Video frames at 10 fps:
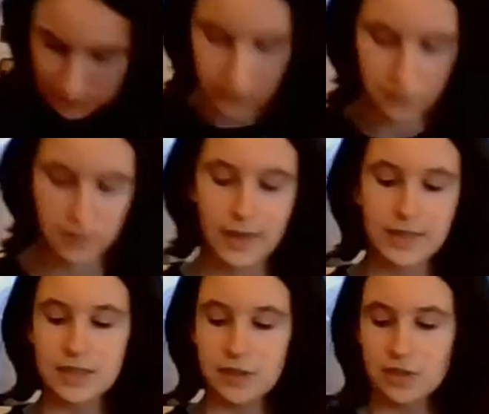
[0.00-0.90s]
So the
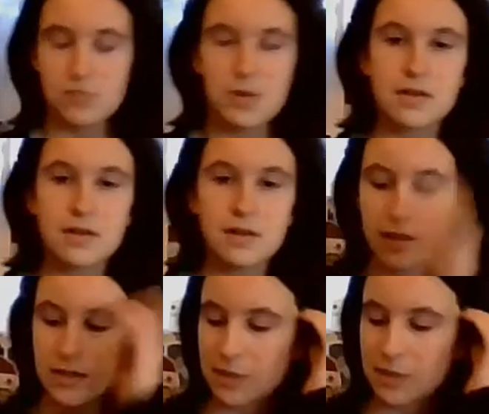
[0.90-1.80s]
idea of this present
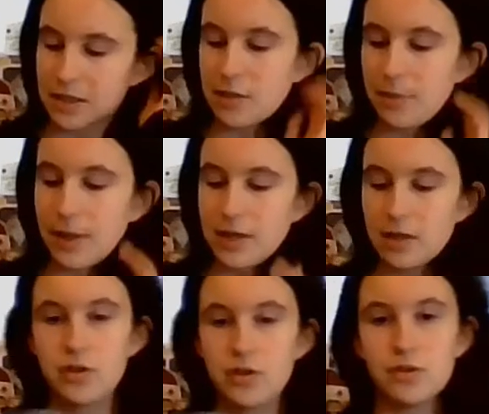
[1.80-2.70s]
is basically, depending
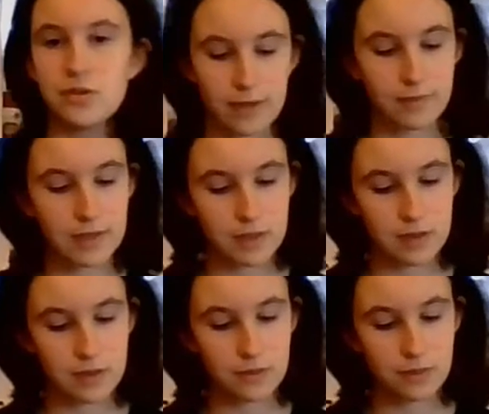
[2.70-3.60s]
on who you give it
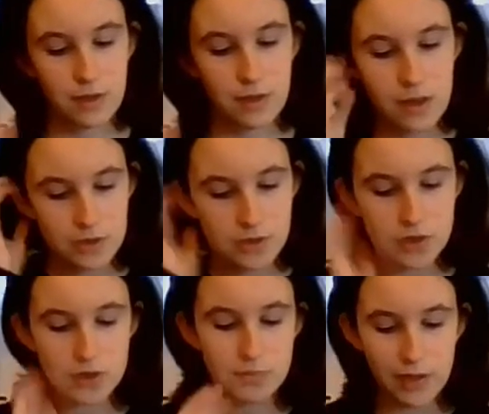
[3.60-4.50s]
to, you
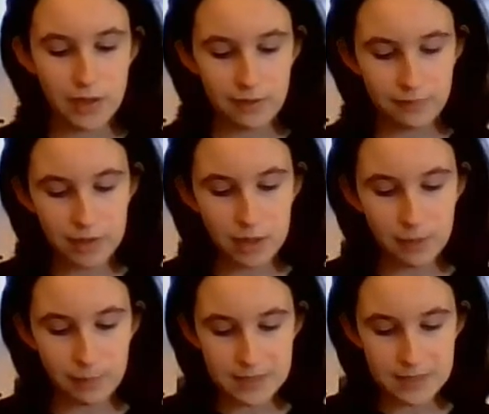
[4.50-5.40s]
just put like a few little
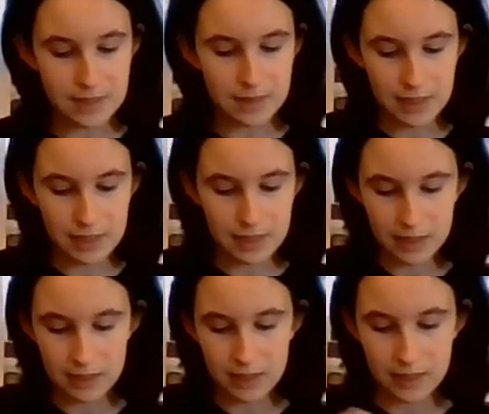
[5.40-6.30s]
bits in
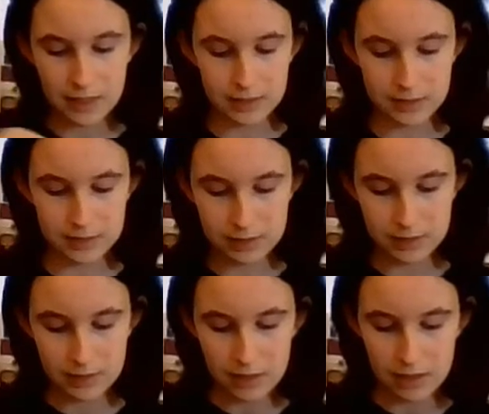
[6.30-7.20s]
there, and
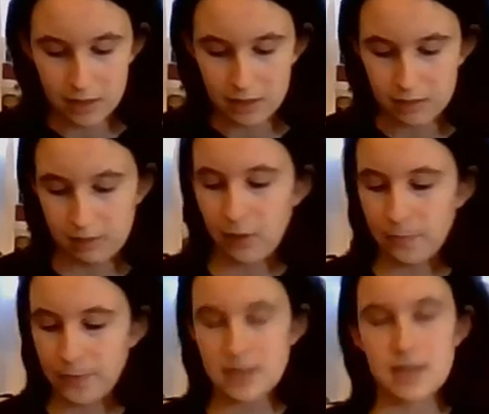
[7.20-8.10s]
like
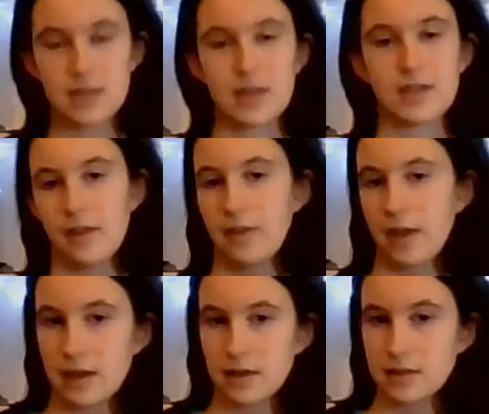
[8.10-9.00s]
obviously things that
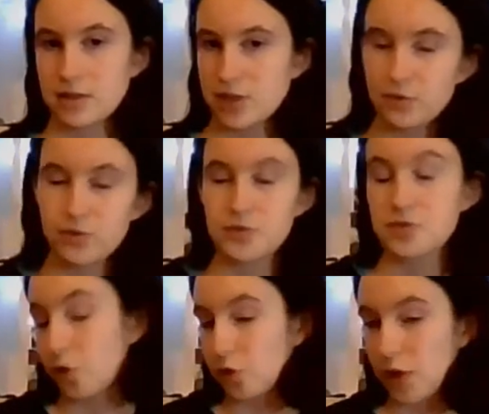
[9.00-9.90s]
they use
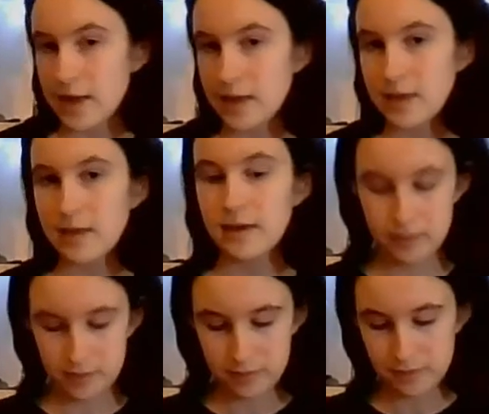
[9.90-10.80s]
or like.
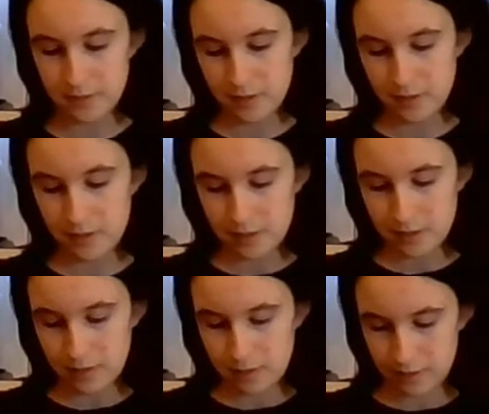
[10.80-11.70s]

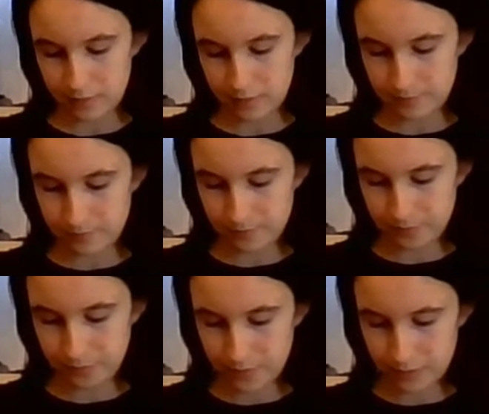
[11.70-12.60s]

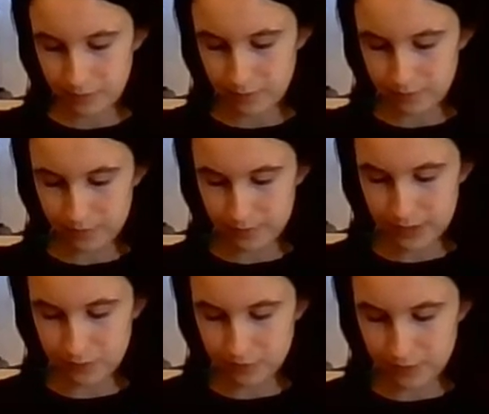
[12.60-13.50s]

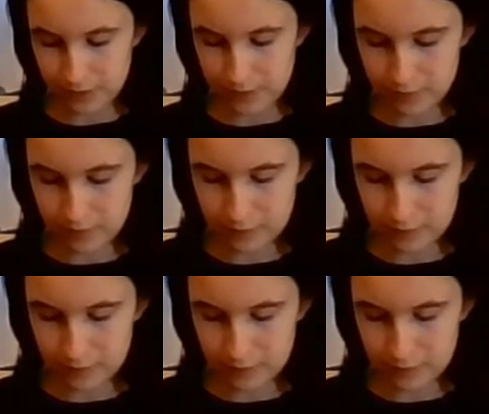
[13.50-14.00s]
I'll do that.